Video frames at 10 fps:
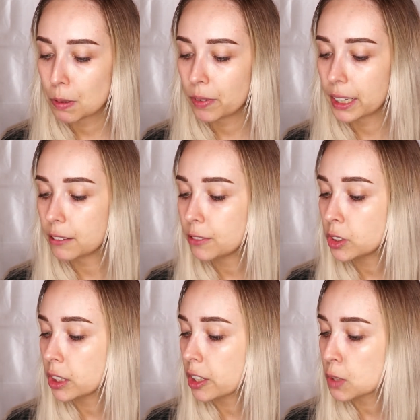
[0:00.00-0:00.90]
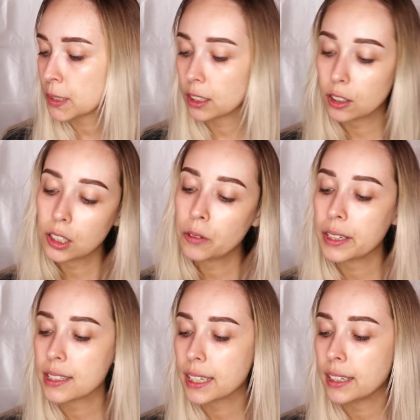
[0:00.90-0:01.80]
providing full nourishment and
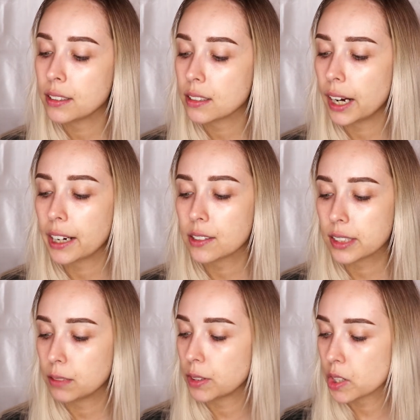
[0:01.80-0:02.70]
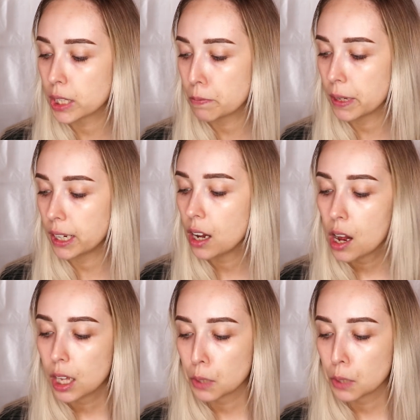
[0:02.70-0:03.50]
glowing skin to tired skin while sleeping.